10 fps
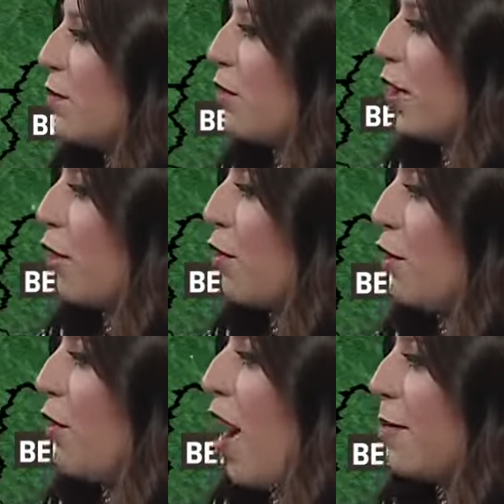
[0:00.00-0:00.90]
moving
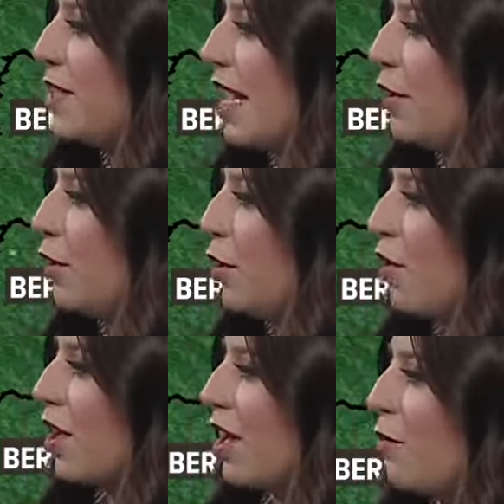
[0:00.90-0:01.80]
through upstate New
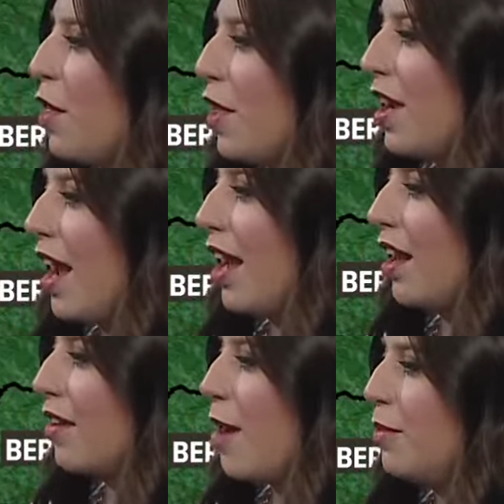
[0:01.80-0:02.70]
York with it
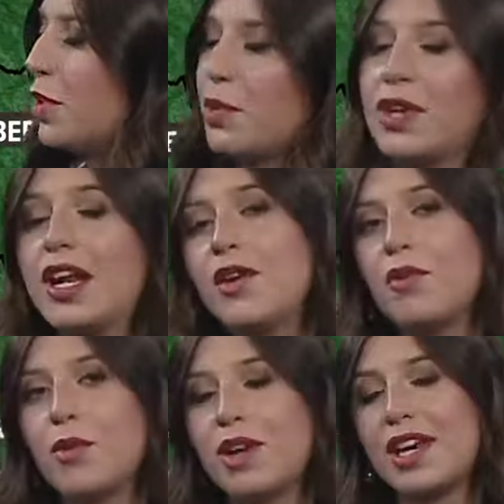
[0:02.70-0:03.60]
a couple tornado
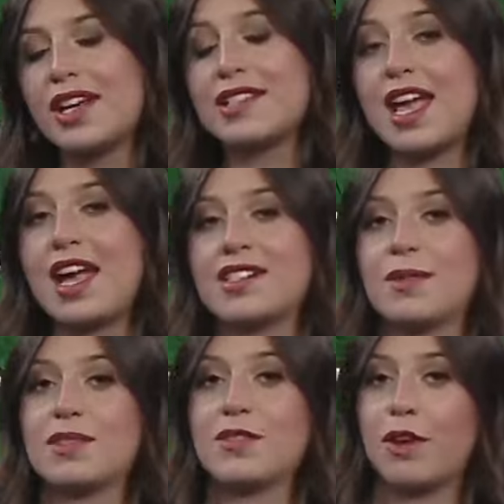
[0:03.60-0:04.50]
warnings and
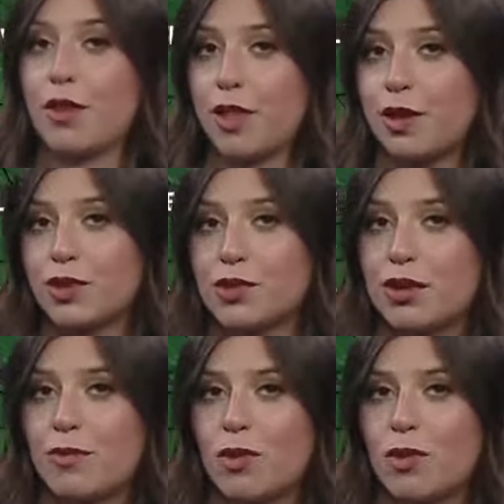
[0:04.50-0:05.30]
some severe thunderstorm